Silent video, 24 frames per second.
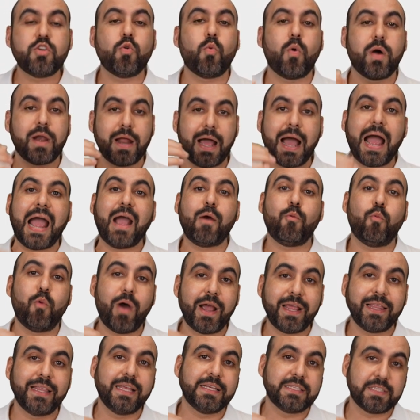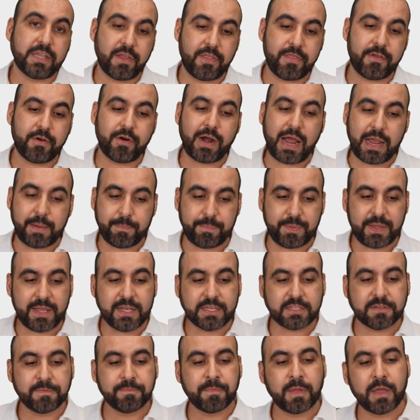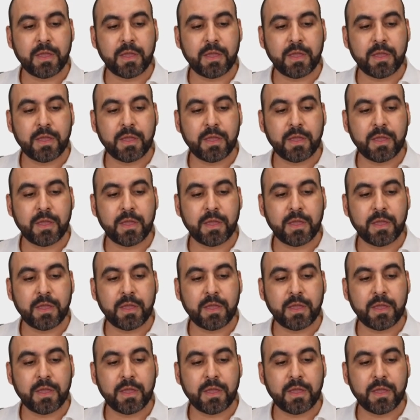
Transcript: you want to whitelist their IPs.